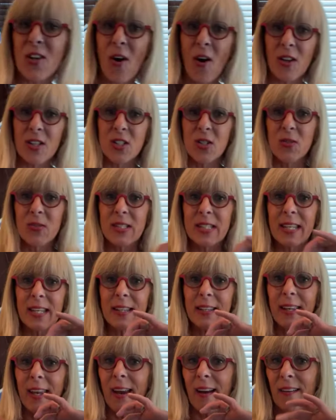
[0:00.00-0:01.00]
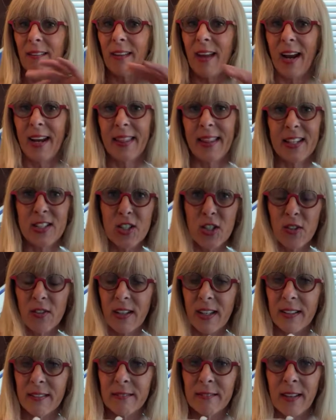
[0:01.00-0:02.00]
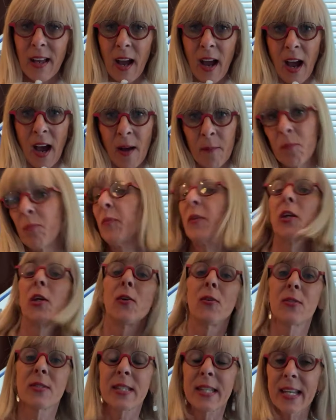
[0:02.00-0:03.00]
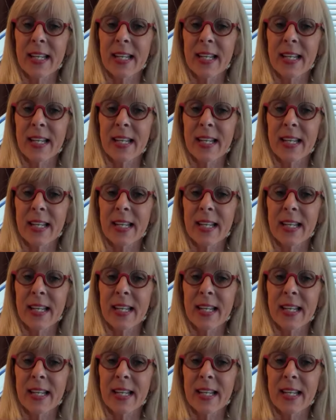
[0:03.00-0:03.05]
also skincare line that you can use.